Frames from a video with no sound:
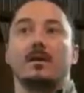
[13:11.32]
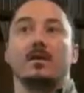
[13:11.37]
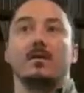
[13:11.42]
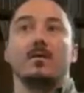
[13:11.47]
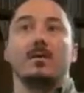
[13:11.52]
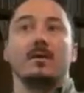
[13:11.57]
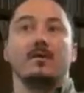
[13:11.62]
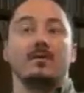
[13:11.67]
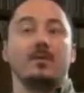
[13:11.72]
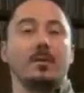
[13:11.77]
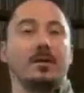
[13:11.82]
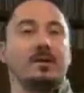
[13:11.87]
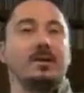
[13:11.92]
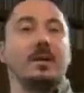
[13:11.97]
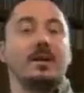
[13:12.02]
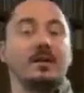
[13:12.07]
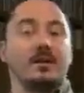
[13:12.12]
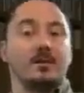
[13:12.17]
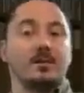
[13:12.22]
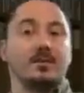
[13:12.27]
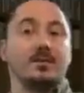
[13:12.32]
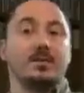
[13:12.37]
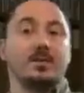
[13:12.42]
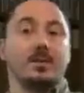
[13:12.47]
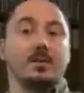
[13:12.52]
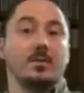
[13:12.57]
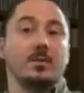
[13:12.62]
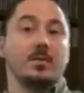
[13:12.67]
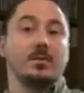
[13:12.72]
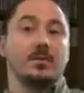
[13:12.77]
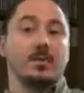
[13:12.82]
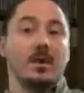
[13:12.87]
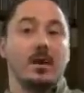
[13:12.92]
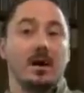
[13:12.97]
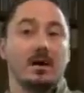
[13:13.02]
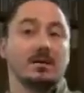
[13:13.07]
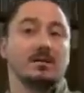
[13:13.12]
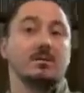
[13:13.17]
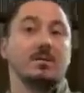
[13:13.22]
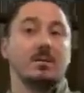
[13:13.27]
if we take you to the
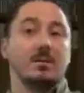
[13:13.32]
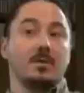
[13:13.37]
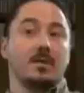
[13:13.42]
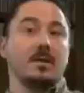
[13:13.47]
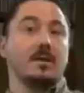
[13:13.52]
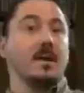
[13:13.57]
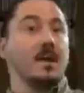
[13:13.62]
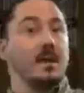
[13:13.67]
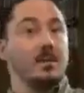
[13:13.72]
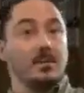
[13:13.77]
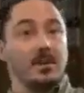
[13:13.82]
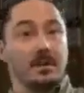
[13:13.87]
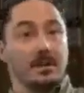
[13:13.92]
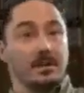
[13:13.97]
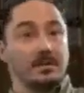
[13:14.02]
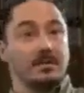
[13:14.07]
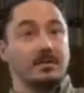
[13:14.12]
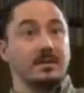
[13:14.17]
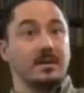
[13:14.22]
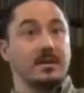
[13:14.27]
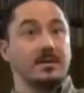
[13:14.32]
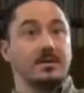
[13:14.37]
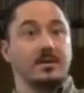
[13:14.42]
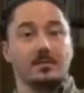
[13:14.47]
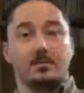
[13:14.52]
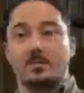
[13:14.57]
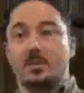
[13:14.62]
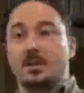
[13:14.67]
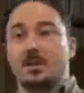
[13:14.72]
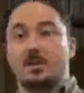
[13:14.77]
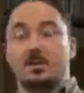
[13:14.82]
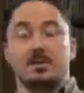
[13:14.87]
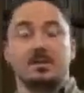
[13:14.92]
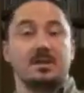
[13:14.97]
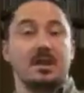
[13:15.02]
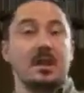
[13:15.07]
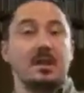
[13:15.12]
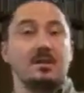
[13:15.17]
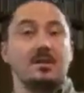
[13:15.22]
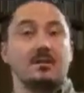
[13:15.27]
hospital in an ambulance and your bill
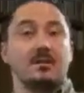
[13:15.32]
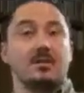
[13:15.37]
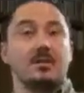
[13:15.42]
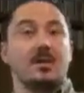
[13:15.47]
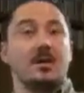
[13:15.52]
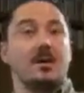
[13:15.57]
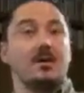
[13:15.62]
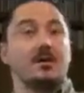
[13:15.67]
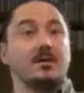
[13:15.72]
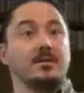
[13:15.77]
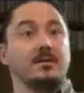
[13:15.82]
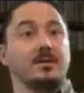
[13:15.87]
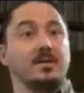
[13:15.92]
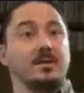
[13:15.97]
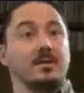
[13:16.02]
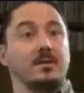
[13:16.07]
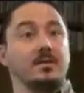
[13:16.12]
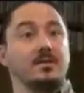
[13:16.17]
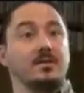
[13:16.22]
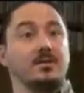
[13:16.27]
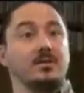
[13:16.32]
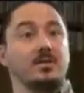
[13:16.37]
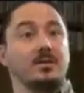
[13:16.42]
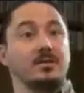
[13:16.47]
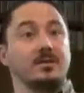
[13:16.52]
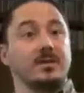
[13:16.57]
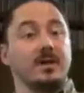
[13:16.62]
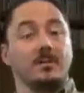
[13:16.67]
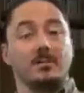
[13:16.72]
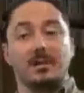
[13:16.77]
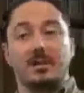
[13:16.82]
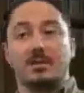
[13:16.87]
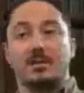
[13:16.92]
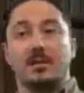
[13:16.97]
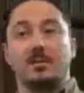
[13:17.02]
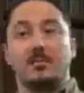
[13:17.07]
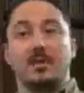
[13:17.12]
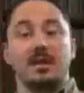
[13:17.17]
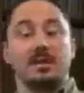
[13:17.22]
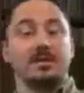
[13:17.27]
was $800 and your insurance company
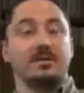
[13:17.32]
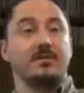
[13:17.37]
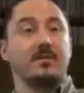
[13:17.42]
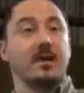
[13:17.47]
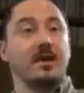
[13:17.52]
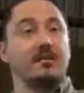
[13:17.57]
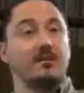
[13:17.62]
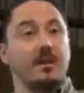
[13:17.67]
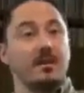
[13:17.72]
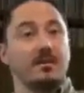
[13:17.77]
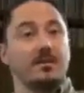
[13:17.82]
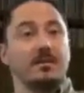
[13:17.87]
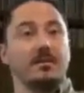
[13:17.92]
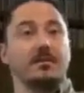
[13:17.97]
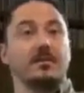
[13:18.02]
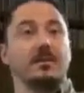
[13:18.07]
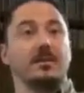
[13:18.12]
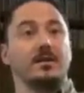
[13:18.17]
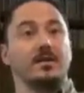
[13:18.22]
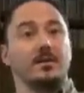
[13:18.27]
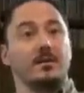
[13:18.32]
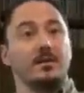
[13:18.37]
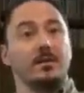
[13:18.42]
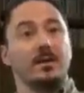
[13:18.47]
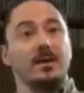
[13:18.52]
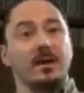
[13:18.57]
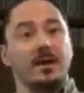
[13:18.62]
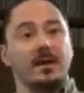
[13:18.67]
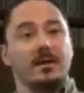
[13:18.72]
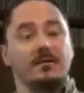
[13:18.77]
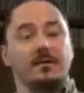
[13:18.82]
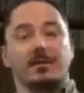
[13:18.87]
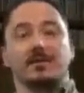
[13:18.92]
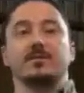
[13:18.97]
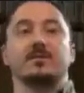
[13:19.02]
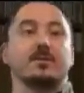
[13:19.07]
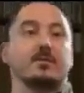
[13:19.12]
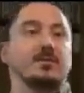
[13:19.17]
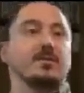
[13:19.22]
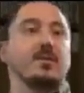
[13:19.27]
only pays $500, if you're
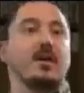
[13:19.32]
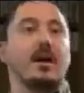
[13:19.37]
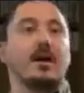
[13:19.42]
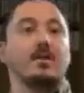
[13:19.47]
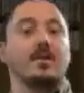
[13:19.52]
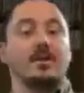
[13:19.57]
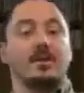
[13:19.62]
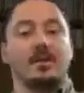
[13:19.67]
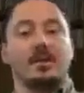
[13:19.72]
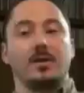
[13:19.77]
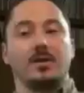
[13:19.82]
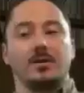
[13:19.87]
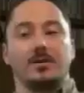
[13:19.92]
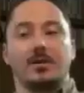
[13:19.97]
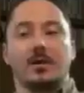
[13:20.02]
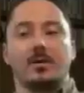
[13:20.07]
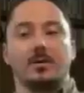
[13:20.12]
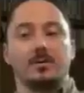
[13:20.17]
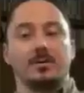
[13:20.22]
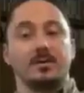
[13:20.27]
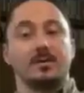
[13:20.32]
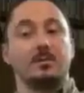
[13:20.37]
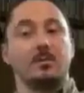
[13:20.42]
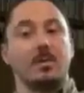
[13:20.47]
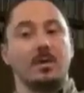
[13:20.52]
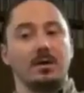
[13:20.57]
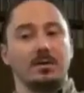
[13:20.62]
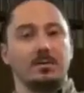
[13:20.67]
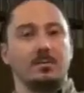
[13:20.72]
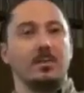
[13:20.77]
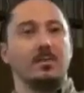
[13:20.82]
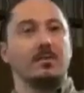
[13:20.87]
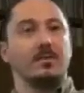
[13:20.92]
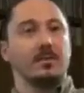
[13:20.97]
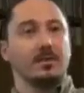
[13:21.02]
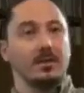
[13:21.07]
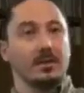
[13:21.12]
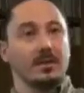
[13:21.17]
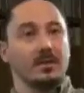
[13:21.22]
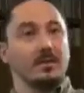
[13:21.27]
a subscriber, you're not responsible
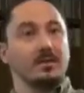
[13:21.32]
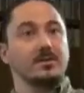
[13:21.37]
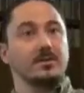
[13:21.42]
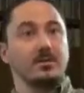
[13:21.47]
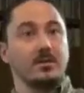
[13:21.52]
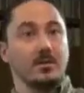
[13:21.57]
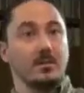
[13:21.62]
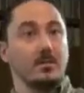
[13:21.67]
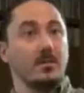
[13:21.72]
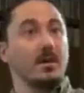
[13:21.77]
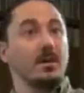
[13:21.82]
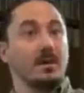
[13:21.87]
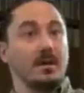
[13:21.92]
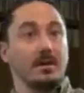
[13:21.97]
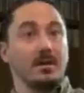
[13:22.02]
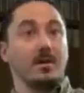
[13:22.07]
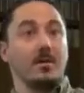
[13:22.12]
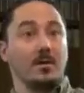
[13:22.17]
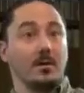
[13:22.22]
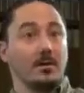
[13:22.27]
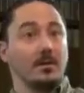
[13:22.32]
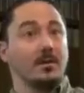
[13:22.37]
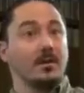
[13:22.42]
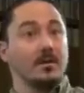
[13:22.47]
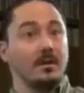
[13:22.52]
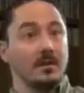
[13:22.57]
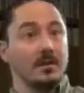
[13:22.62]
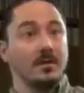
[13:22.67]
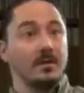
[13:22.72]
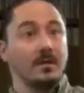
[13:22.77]
for the additional money owed.